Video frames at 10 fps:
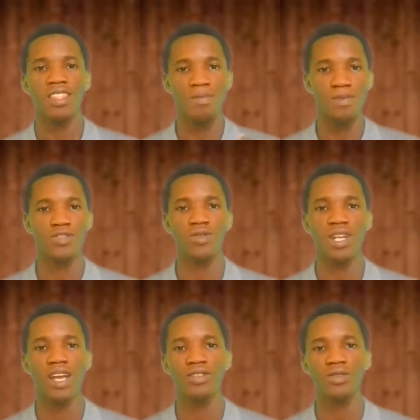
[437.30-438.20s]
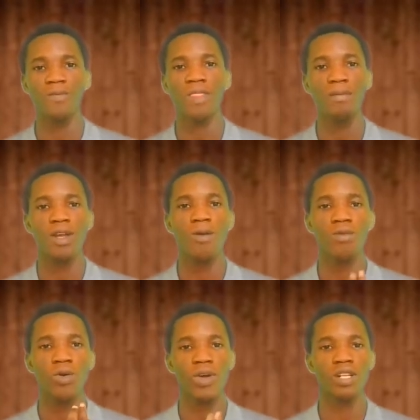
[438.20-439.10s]
They patronize you, they
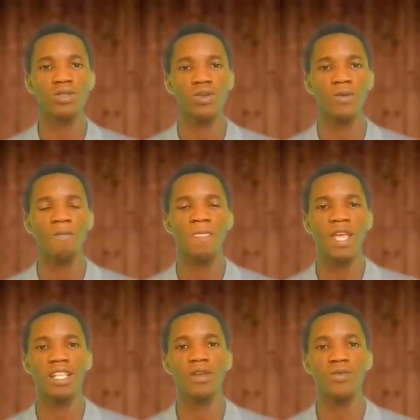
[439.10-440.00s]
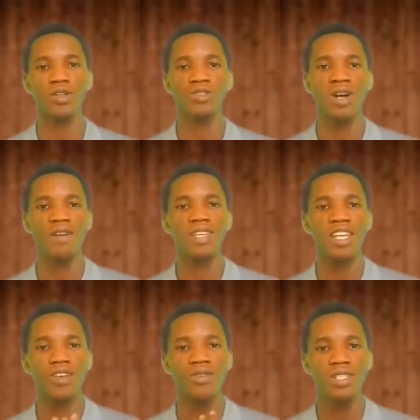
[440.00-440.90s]
become loyal to you, and then what you have
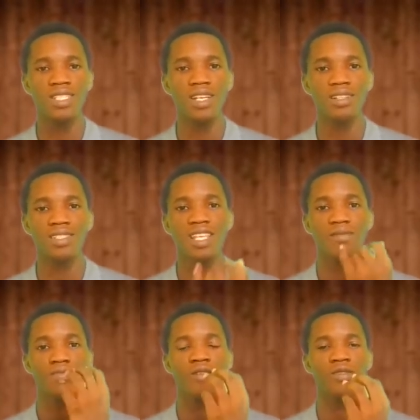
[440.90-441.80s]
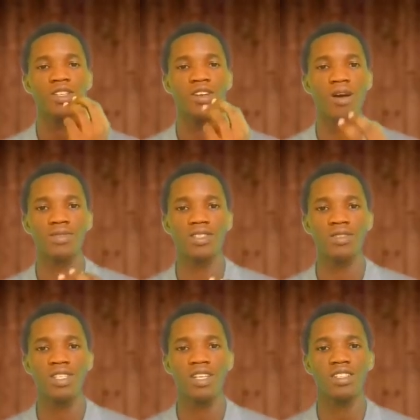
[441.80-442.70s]
increased sales, then profit comes,
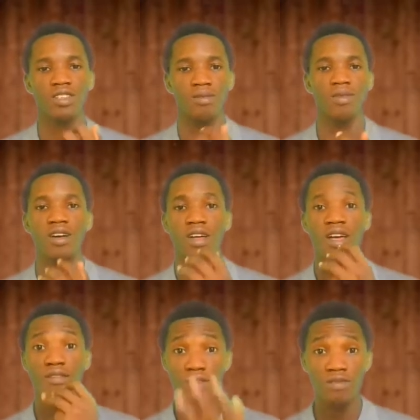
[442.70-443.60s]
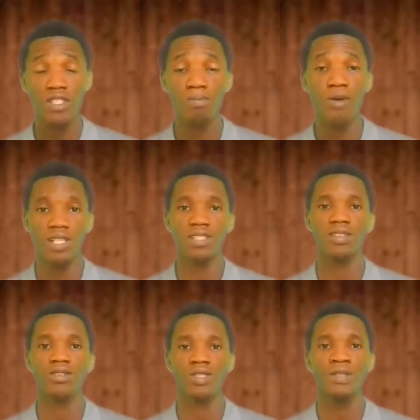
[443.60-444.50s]
you see, the number fifth
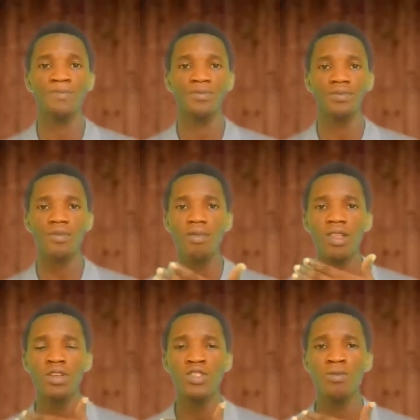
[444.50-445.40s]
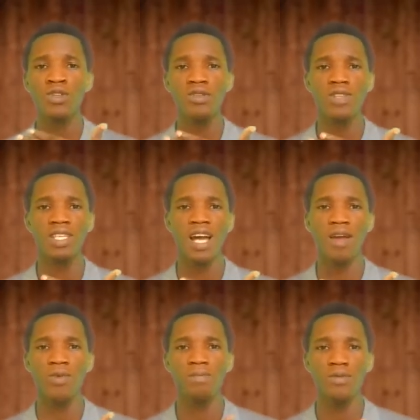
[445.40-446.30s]
point, you see. So most of the
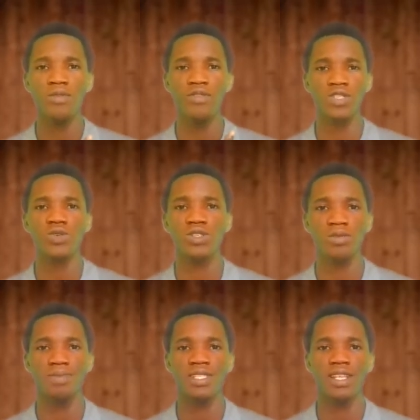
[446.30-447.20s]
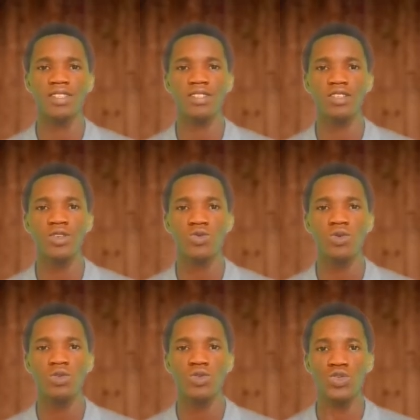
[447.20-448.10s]
time when people venture into business, they just
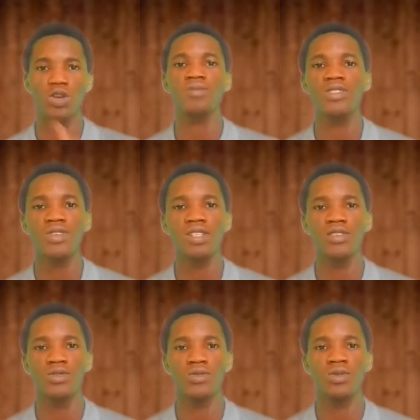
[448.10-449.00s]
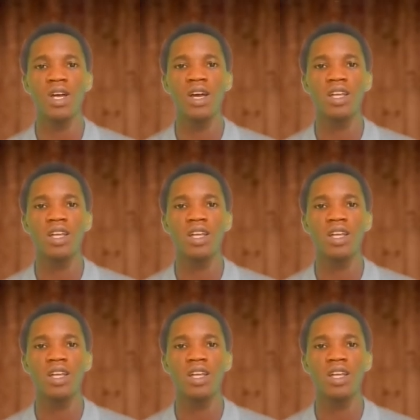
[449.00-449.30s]
want to jump straight into